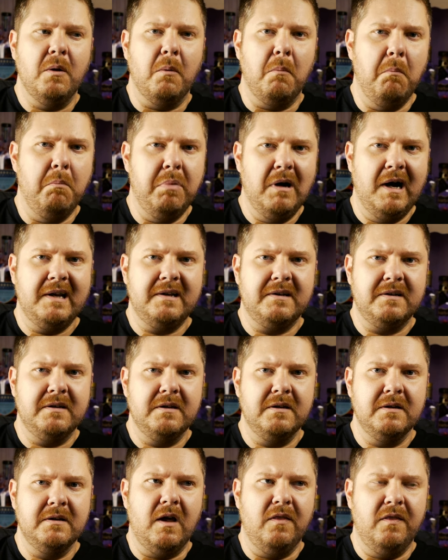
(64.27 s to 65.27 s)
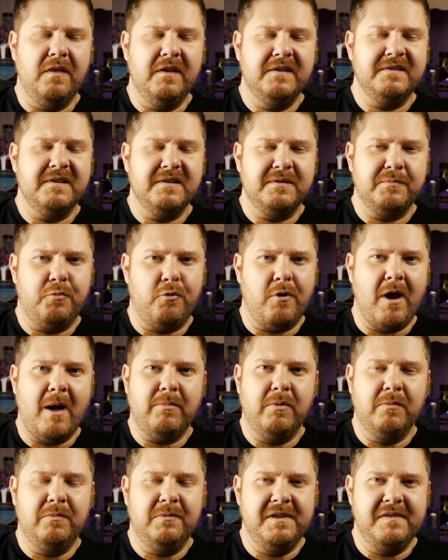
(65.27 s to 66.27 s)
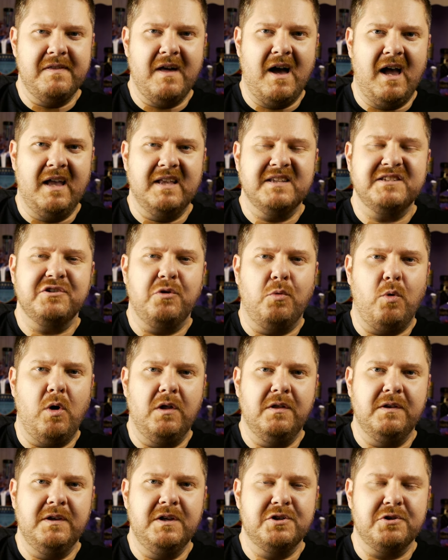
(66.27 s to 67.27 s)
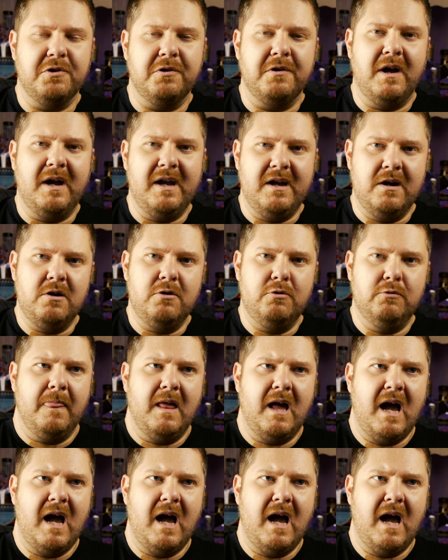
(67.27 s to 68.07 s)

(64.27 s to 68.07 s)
but this is probably the highest quality shirt I own.